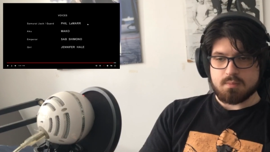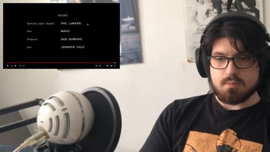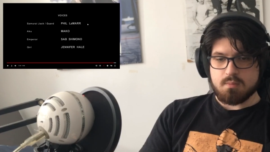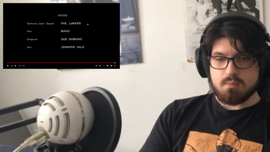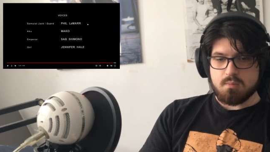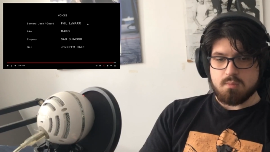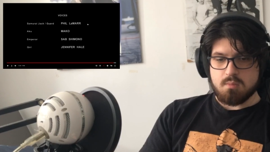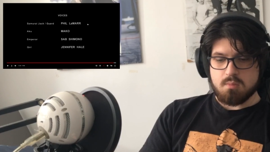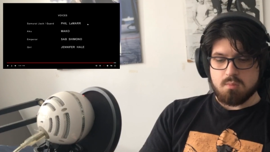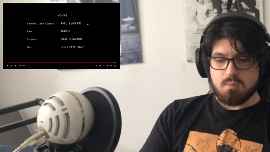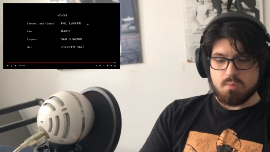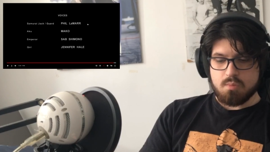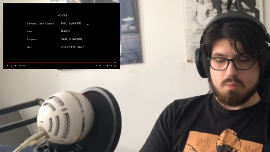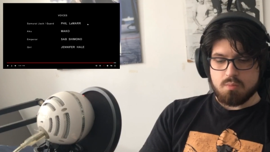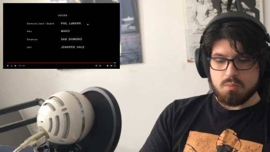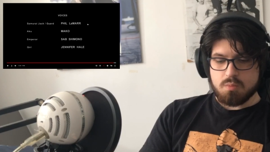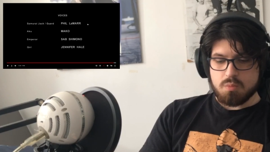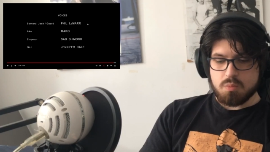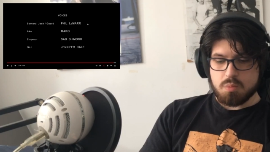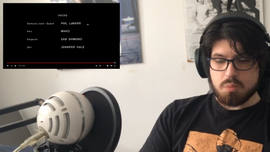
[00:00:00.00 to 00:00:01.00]

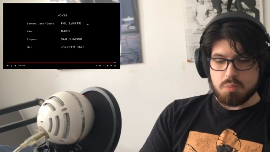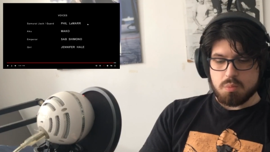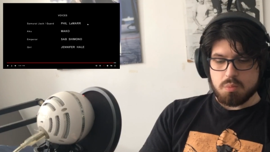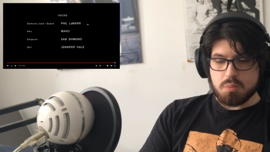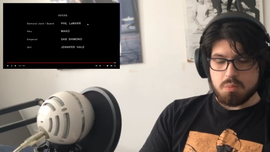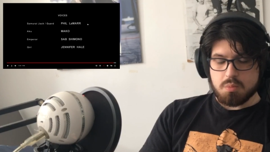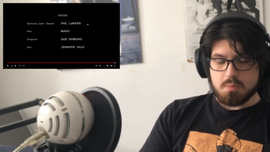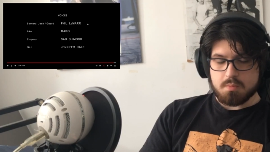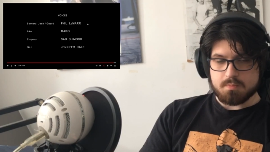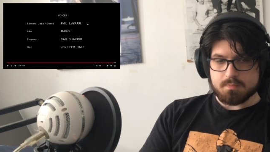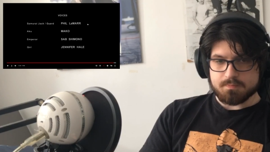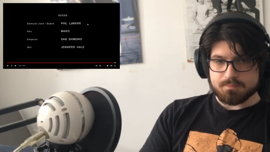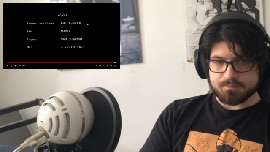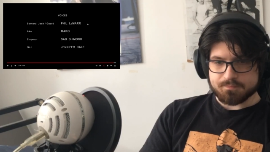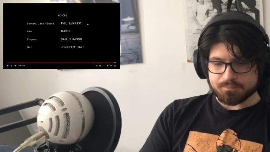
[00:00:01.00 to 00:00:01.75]
Nobody speaks.